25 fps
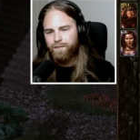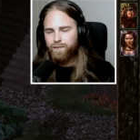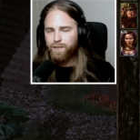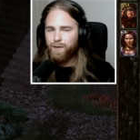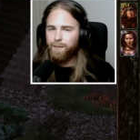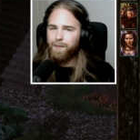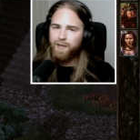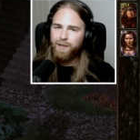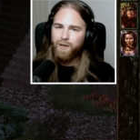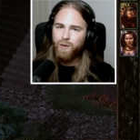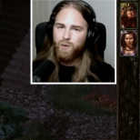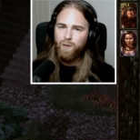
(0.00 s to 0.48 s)

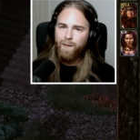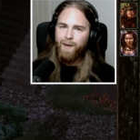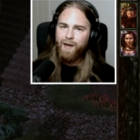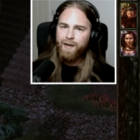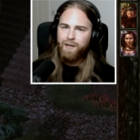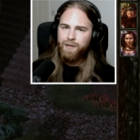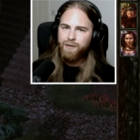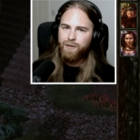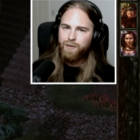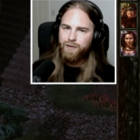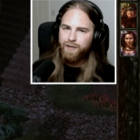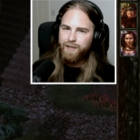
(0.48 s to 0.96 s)
But because we
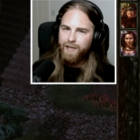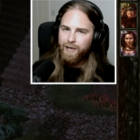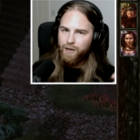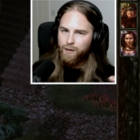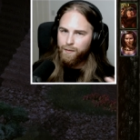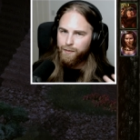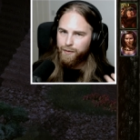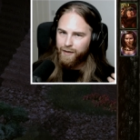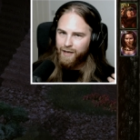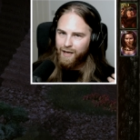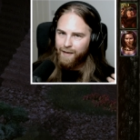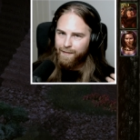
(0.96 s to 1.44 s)
managed to sneak
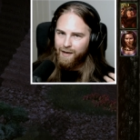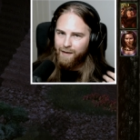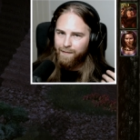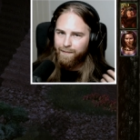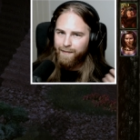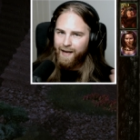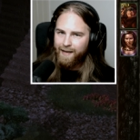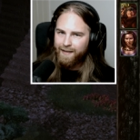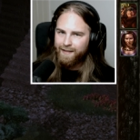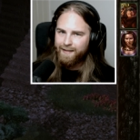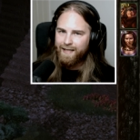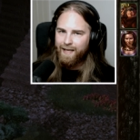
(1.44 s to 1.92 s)
up on him and
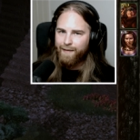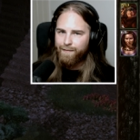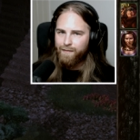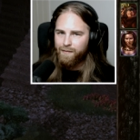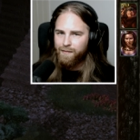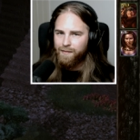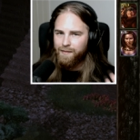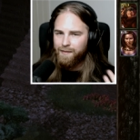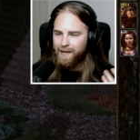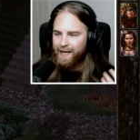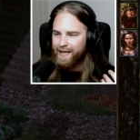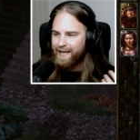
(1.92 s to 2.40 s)
backstab
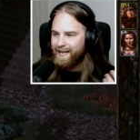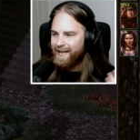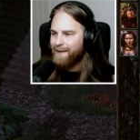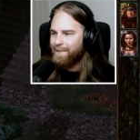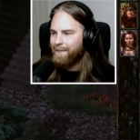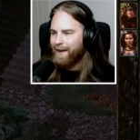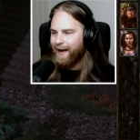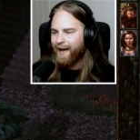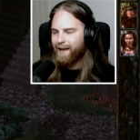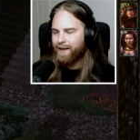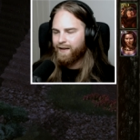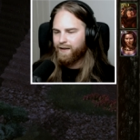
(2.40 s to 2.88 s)
him in the
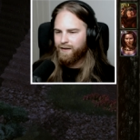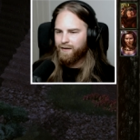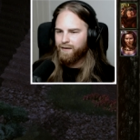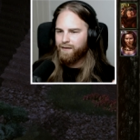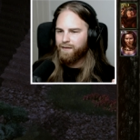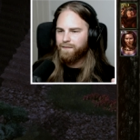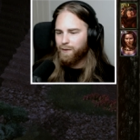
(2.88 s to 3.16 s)
back,